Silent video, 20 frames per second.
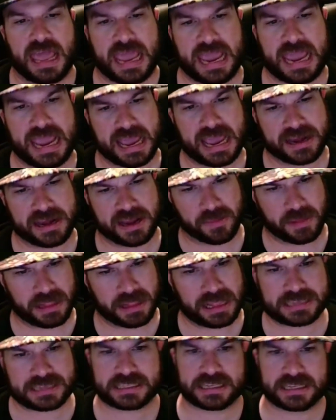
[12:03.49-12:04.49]
And the
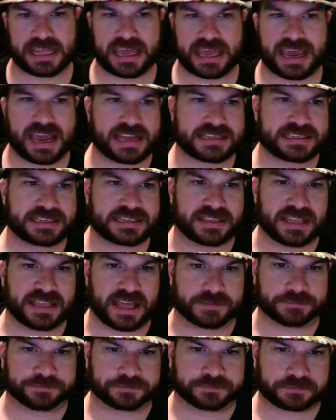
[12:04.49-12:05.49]
last thing I ask
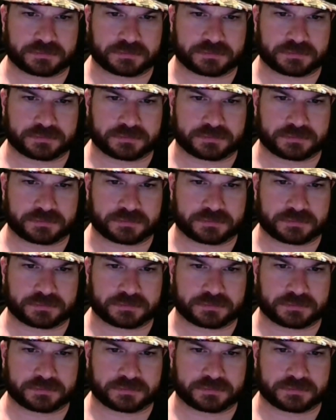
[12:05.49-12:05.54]
that